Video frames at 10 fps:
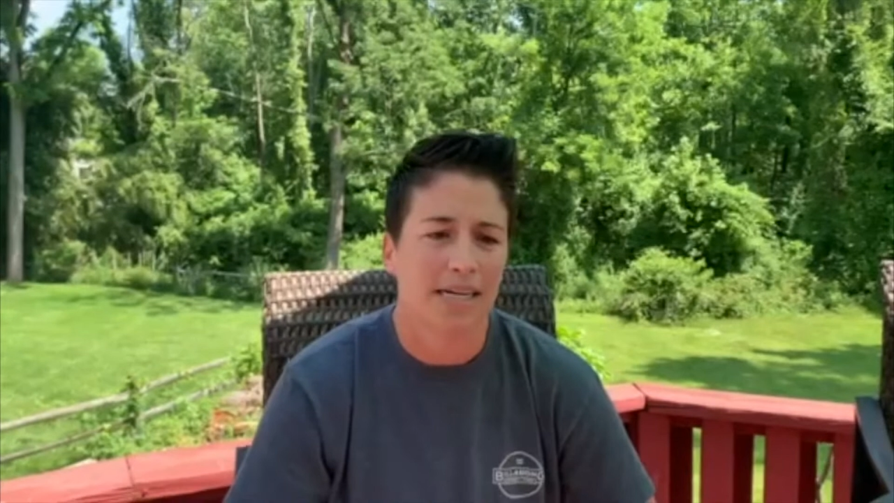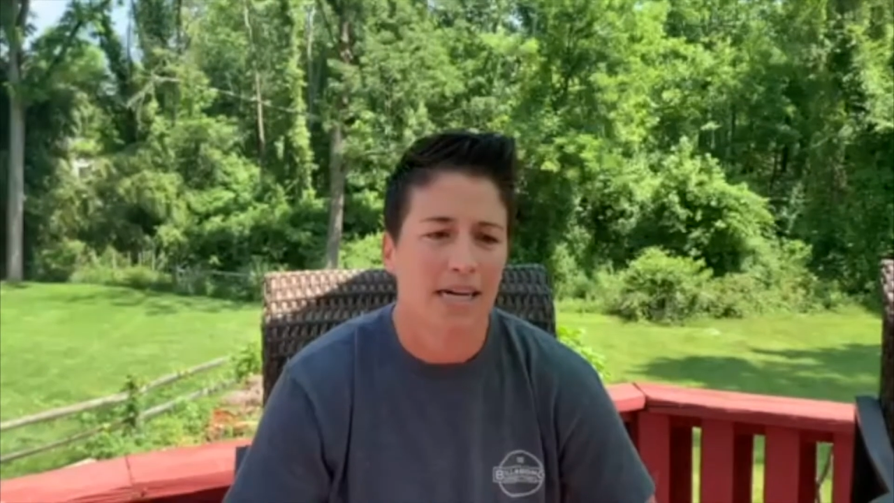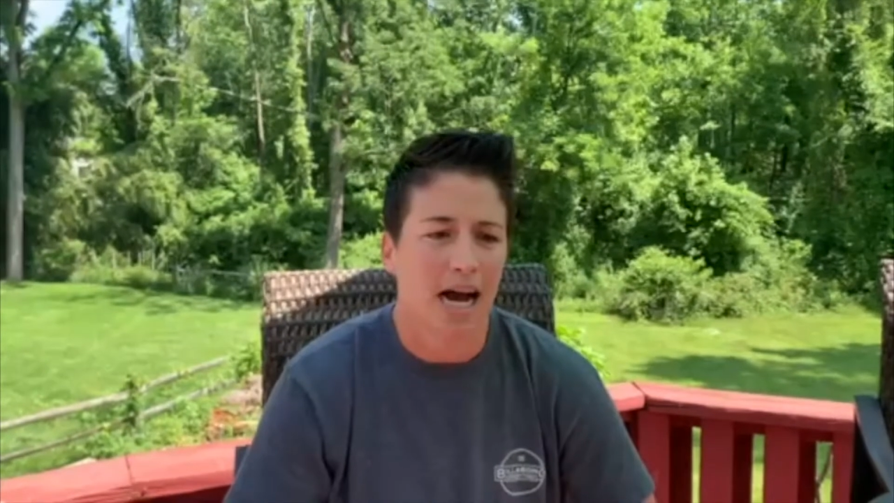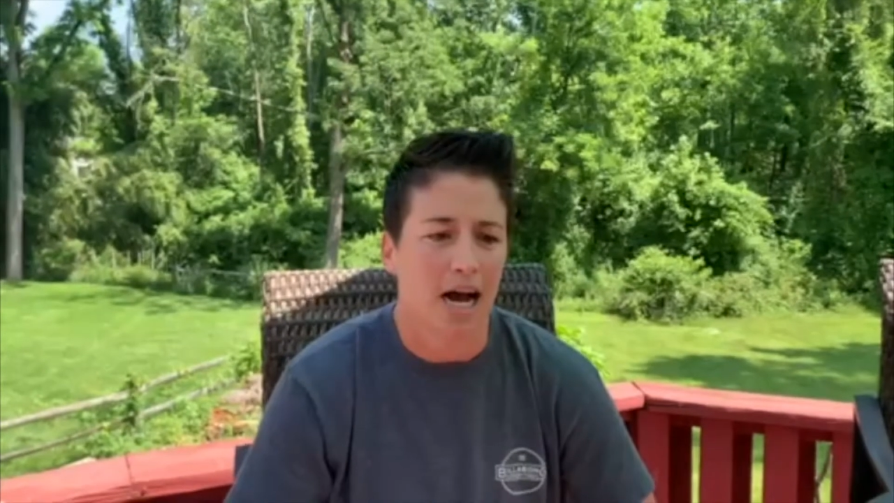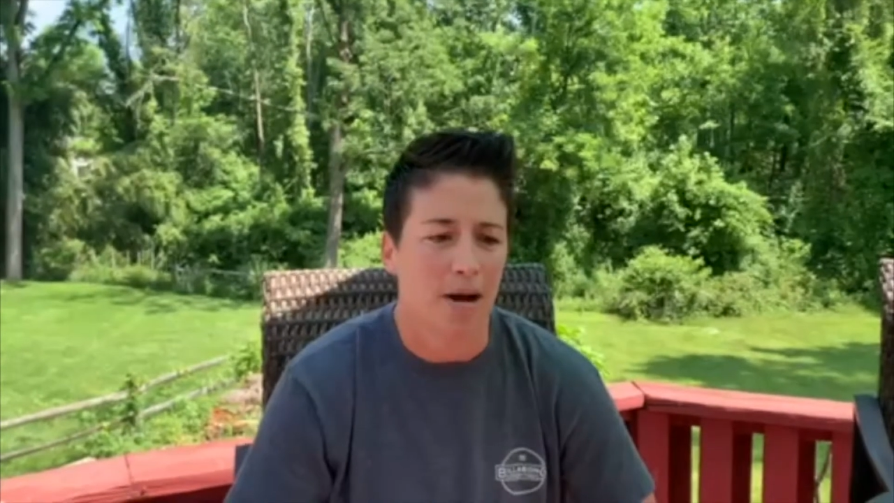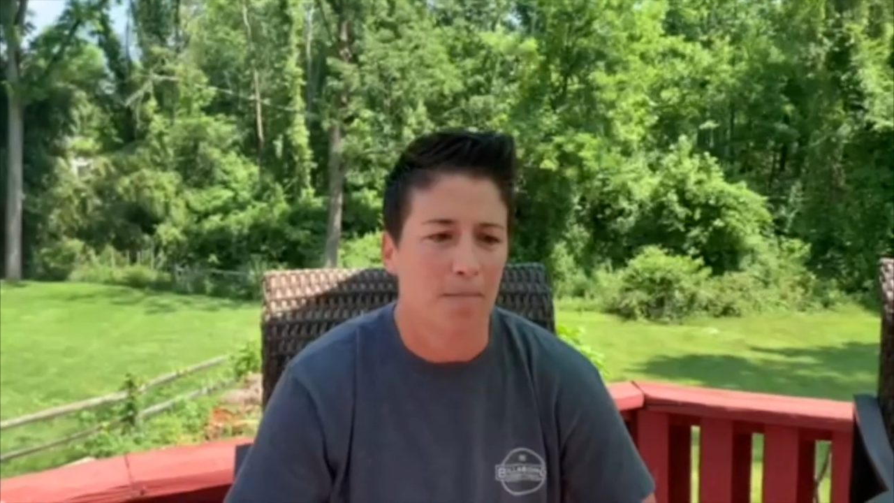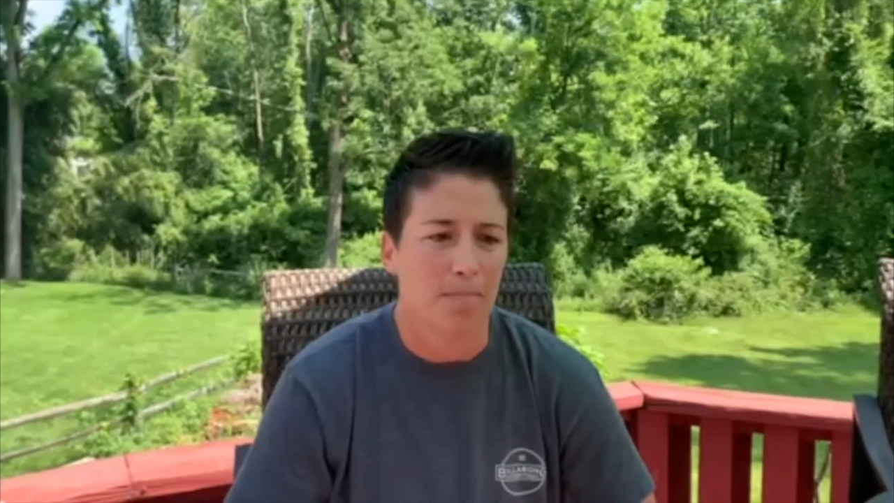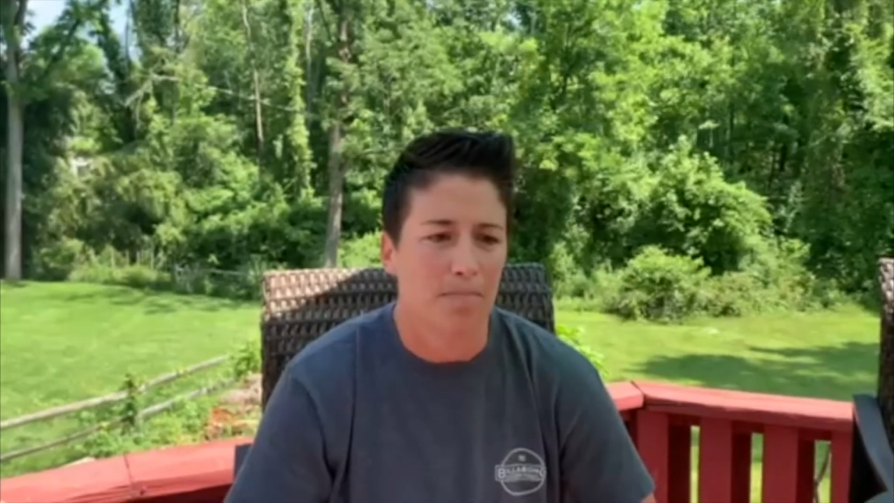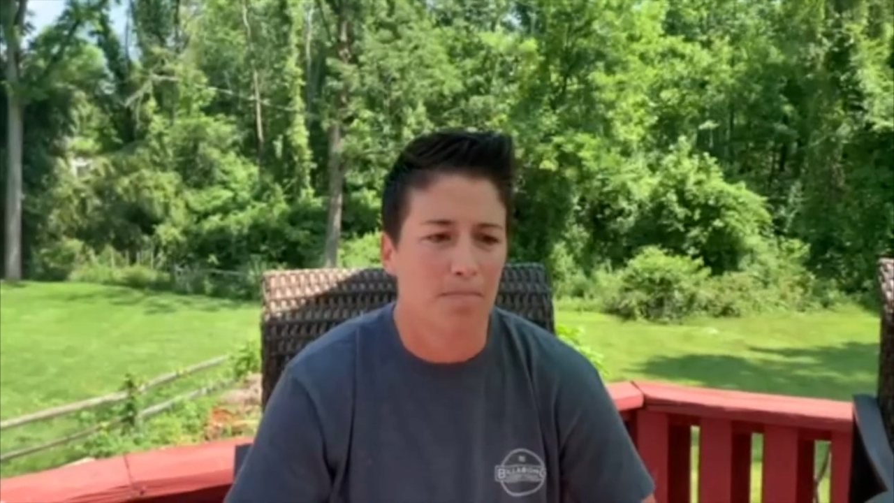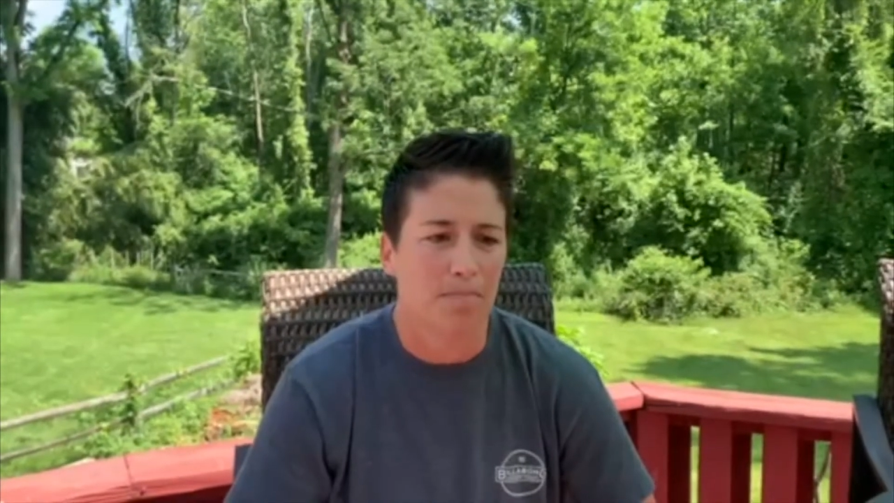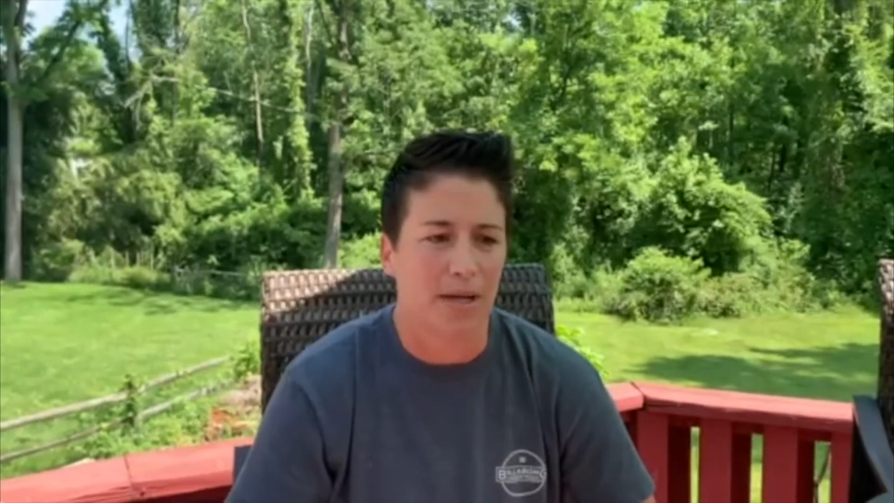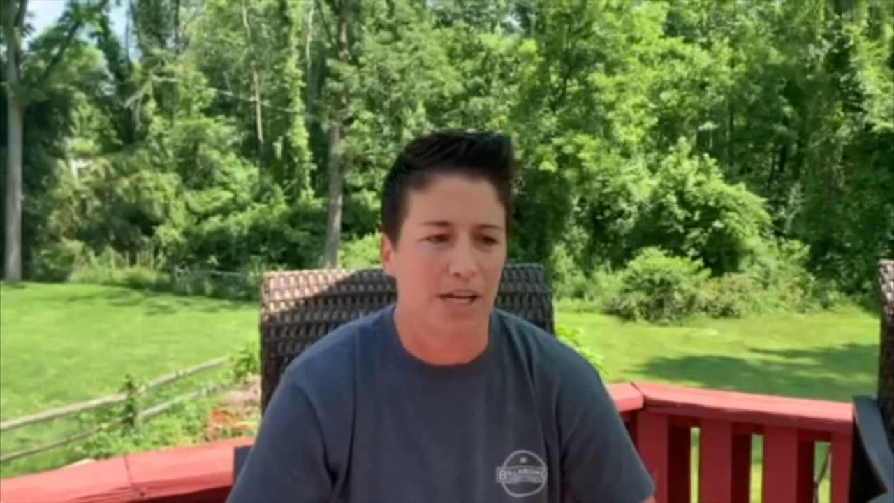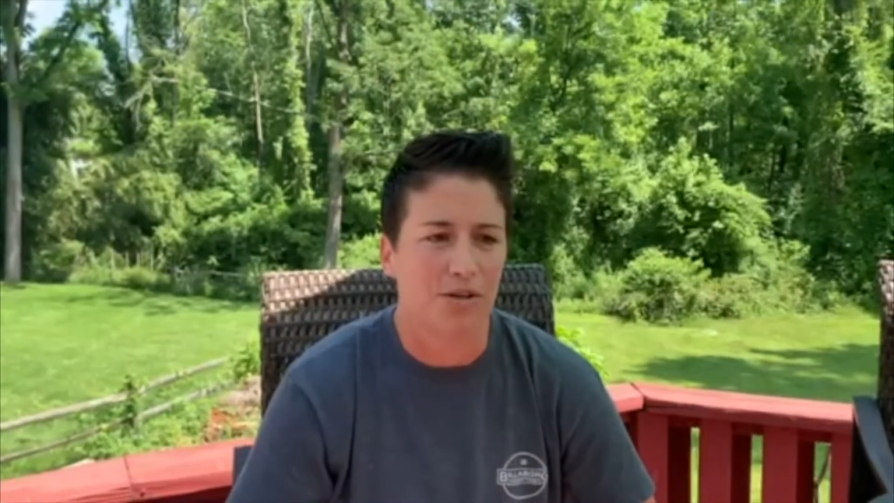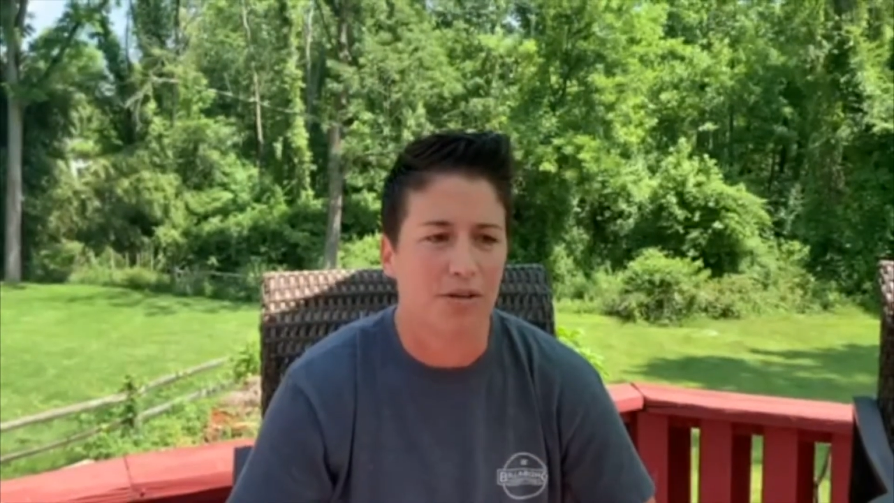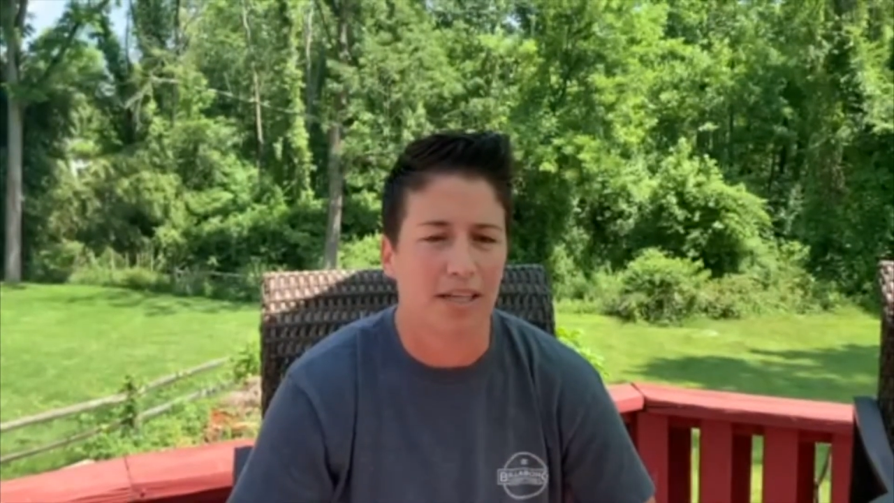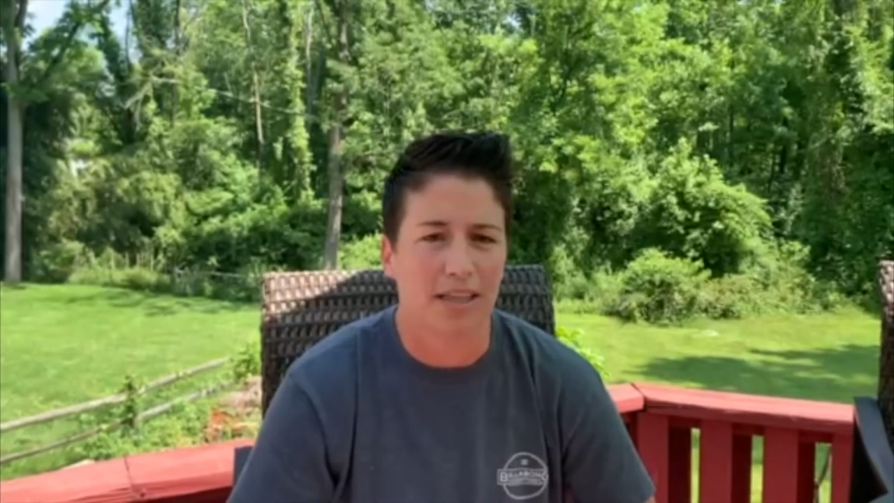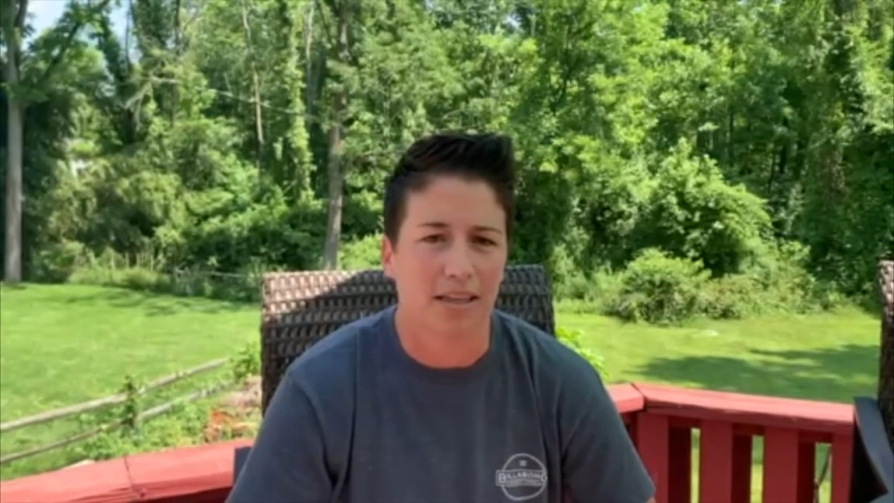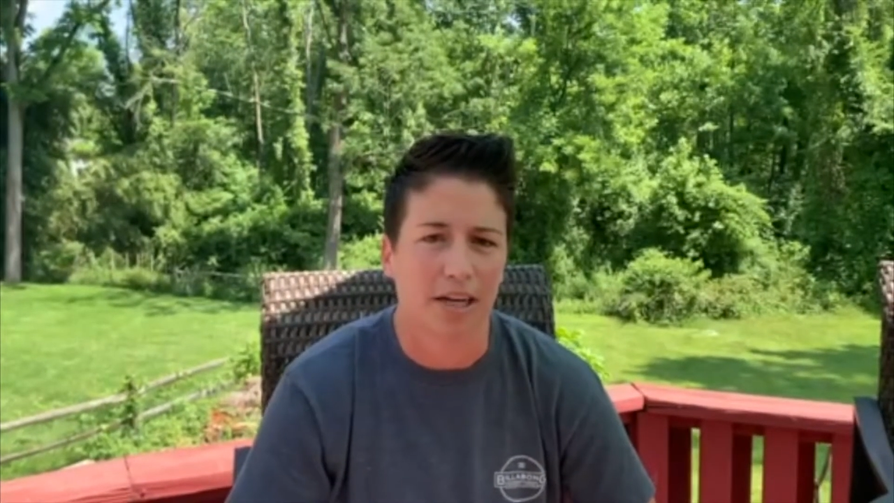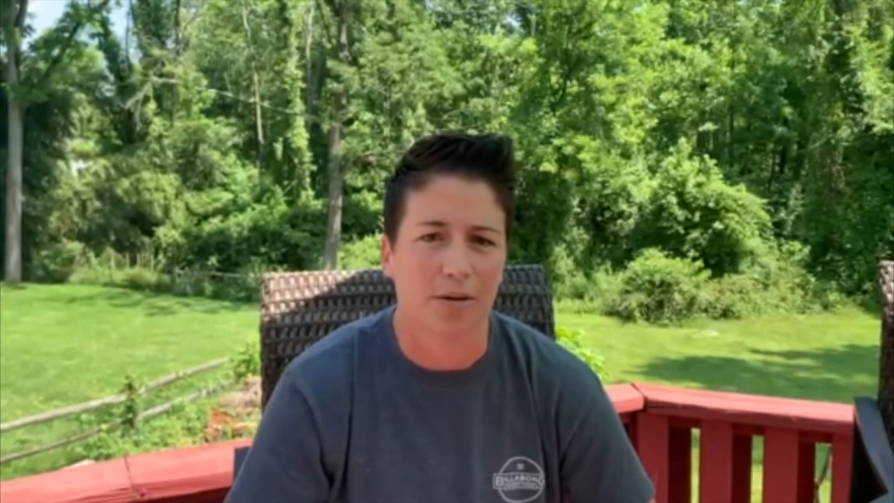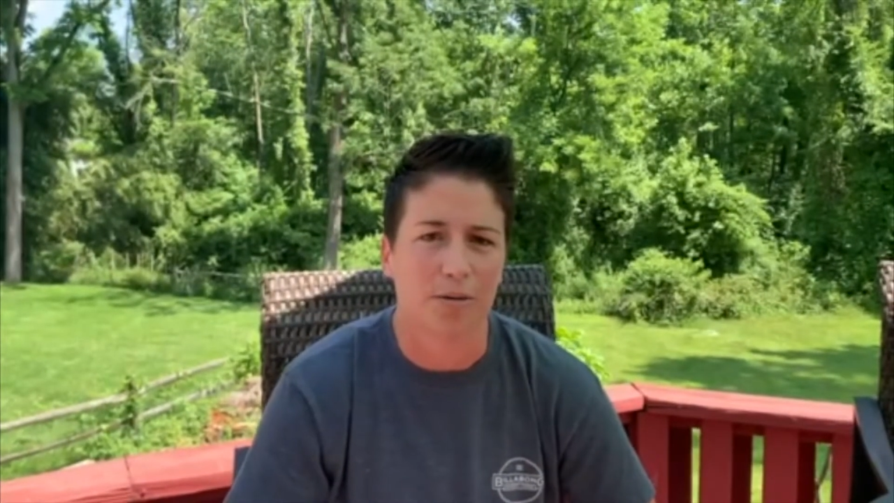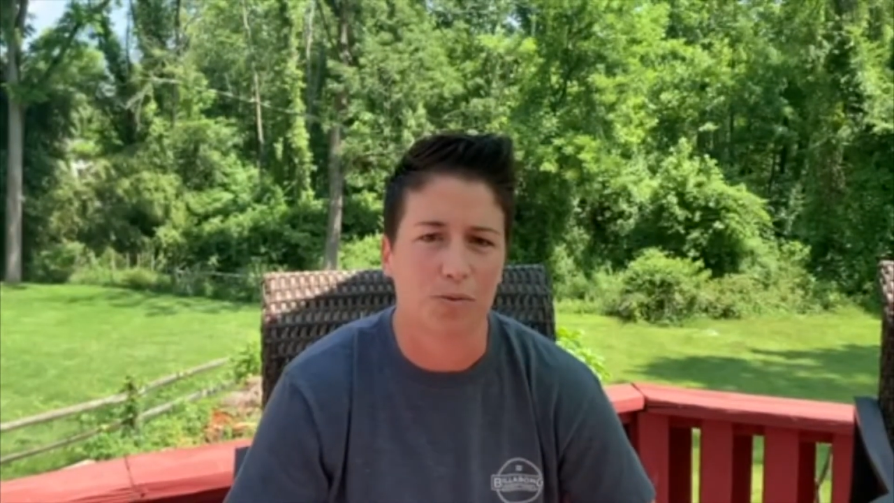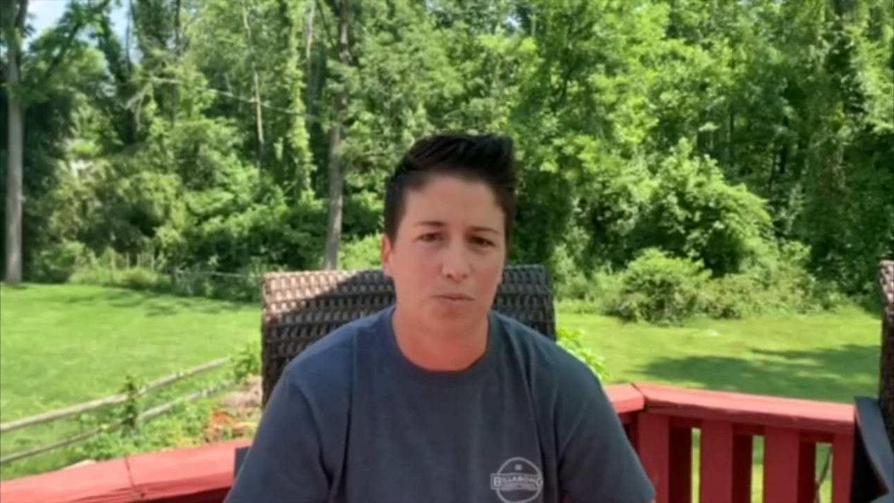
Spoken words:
But I do think that Larry